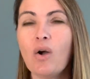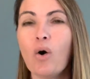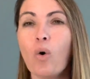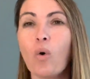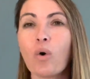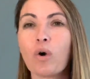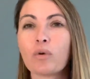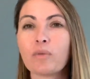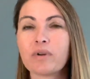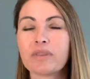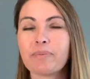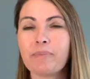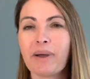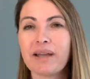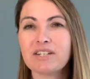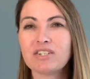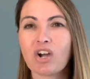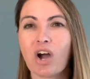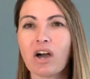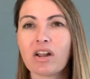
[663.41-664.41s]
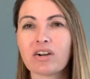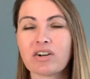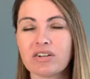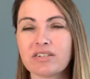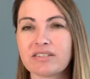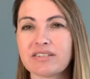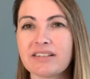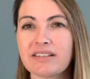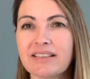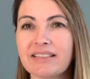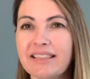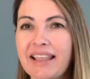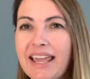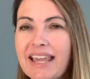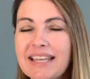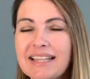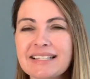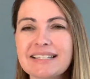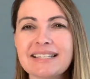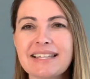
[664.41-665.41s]
Or with my daughters, they
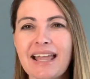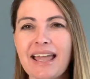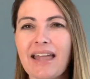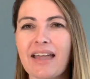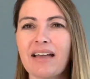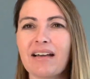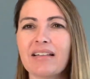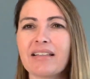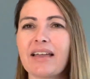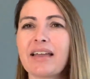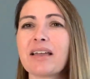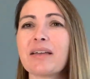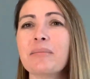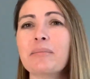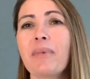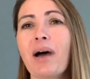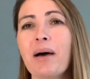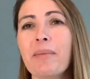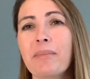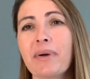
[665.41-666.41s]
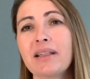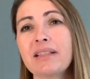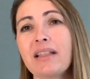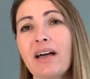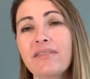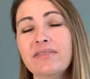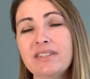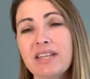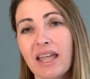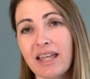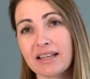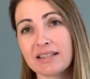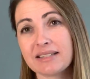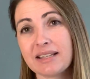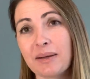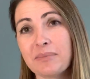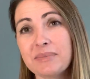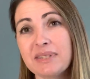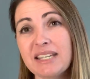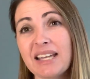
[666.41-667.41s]
can say, like, Mom, my love tank is
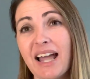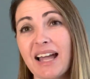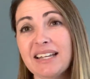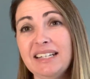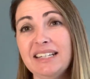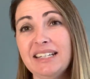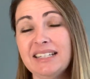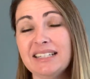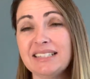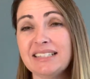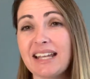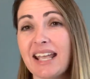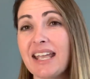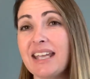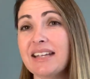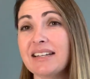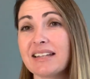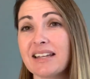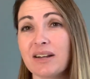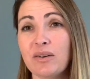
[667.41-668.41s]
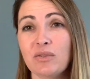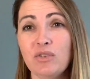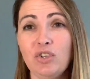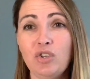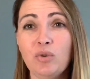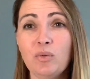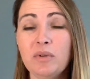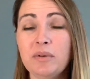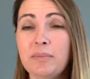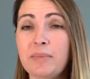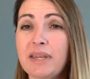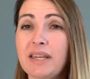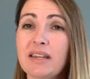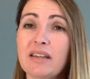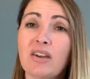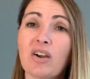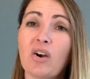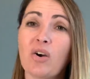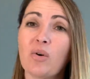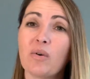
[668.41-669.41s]
empty. I need a date. Can you and me
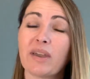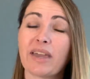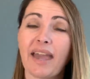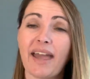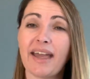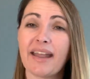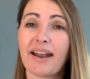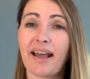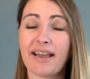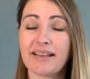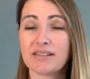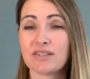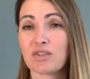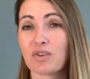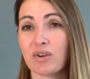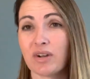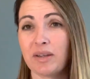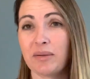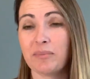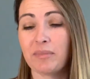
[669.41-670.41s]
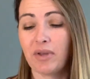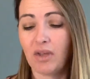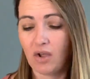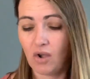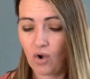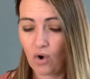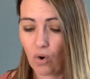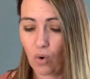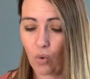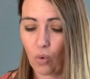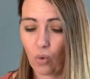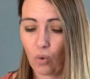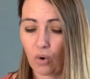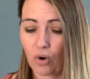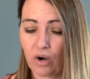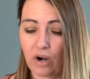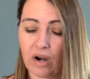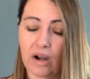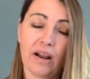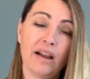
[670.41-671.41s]
go get ice cream?
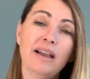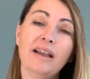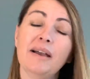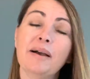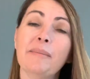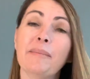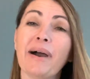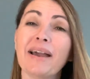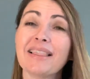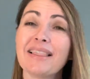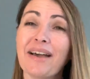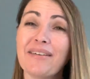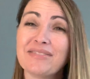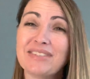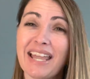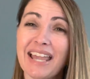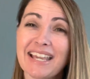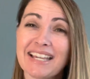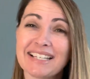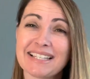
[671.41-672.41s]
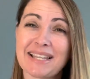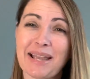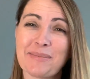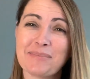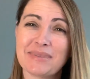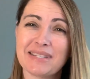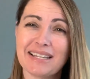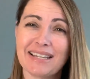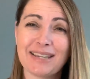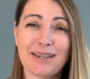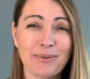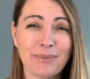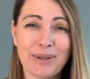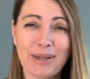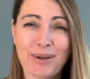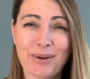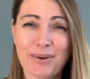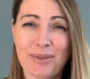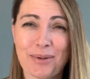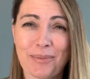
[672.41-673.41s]
Or my love tank is empty. Can we
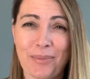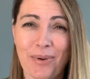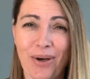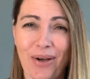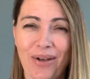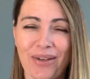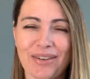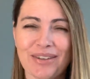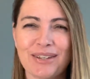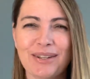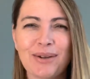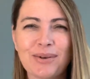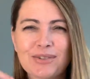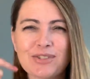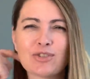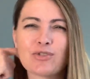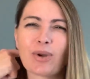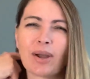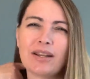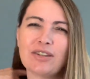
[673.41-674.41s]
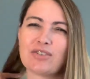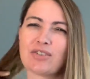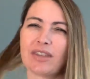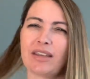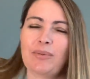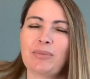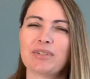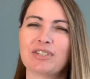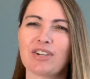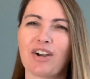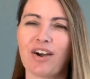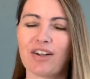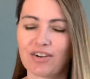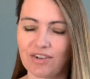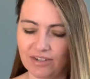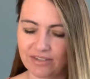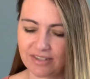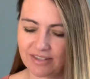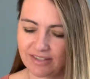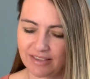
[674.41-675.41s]
go to the mall? You know, strangely with
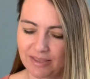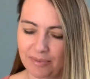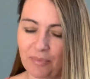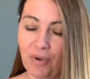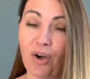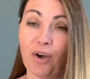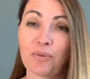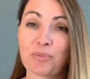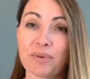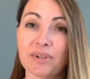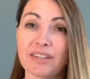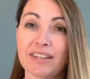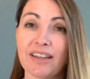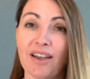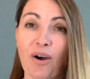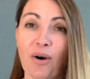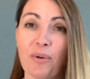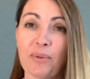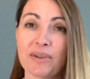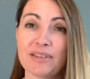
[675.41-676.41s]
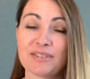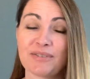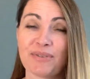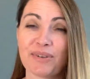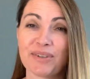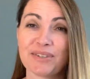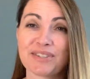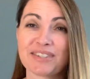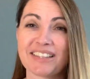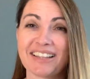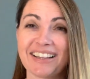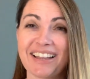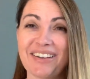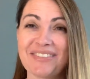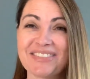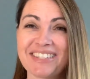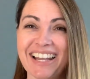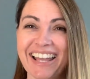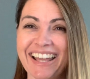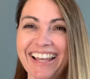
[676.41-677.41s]
daughters, the mall really always fills the
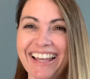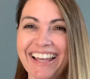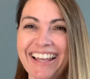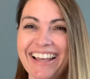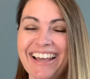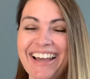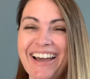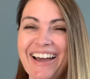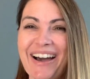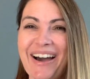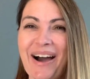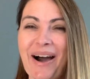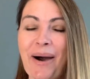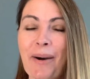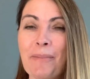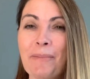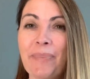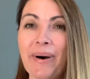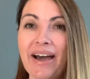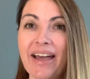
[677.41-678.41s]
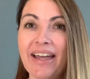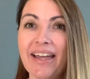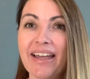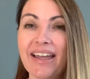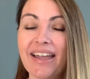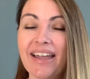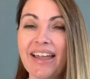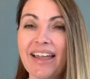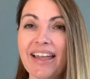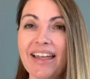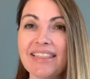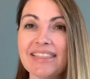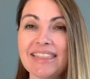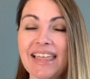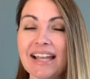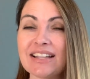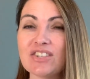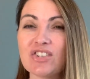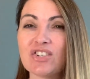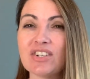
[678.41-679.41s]
love tank. But
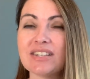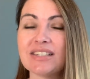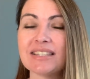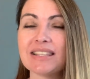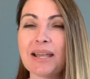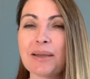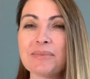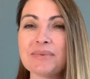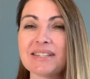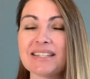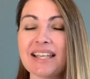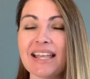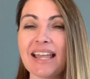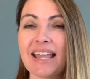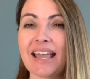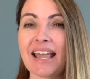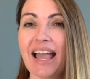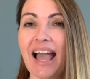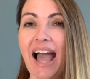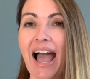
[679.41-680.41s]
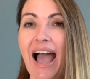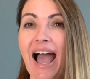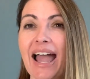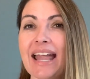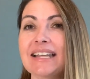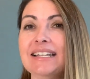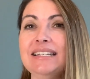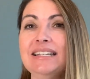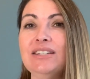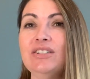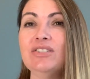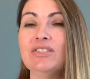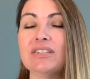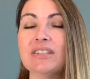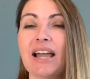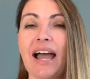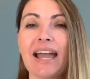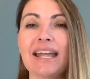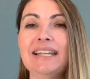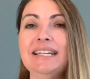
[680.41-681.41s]
that's just them saying, I
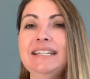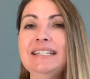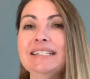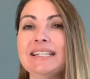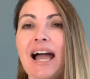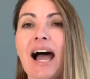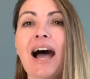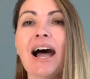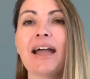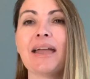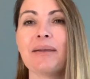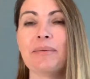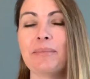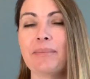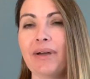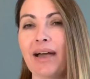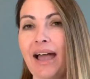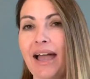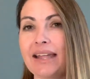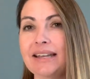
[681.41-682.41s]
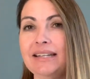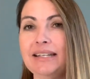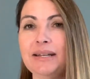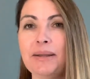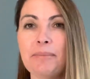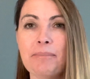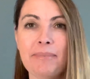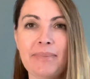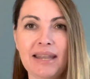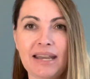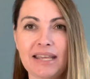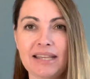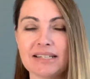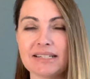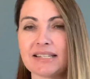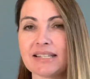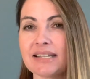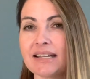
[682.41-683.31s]
need time. I need a minute.